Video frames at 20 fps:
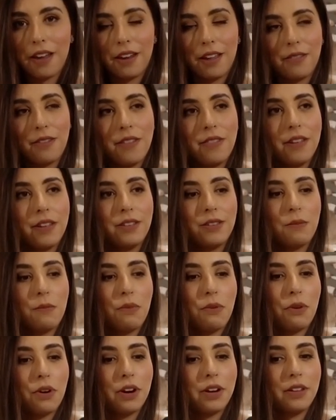And I think that's
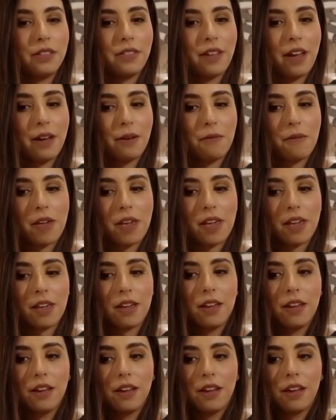important that
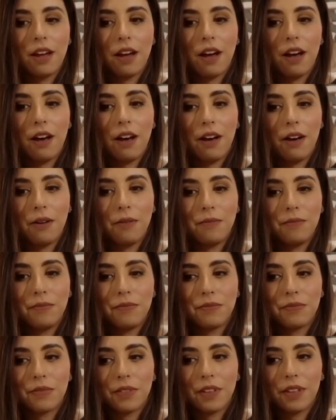we,
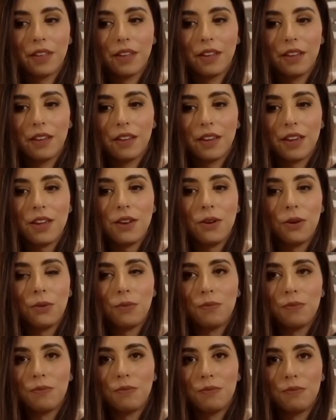you
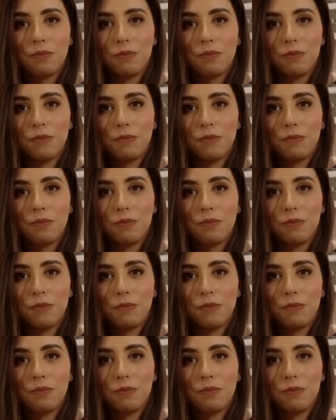know,